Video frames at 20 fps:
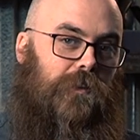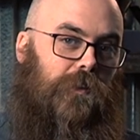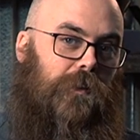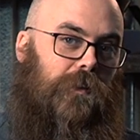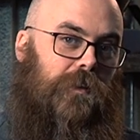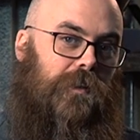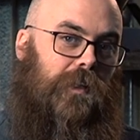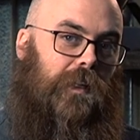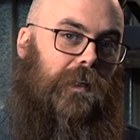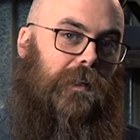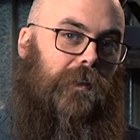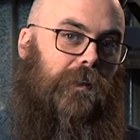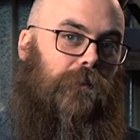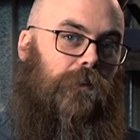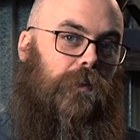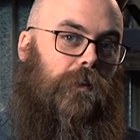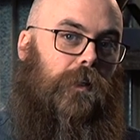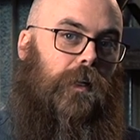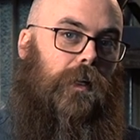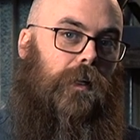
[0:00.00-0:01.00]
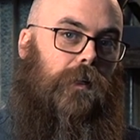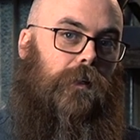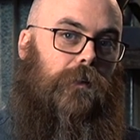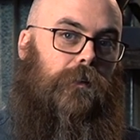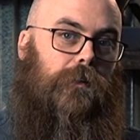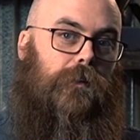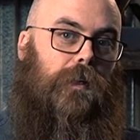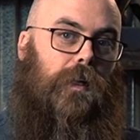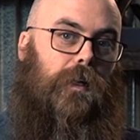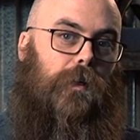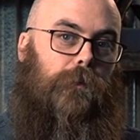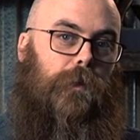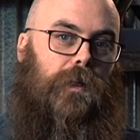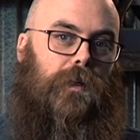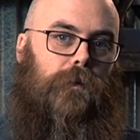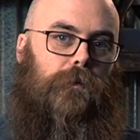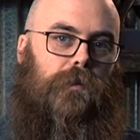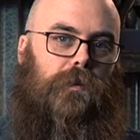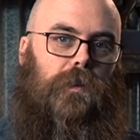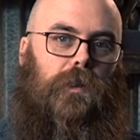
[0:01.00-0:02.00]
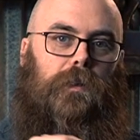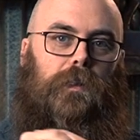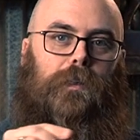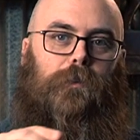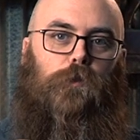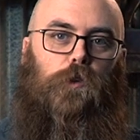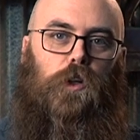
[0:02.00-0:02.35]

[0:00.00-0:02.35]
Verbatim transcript: So you're slightly wrong here, and then it becomes slightly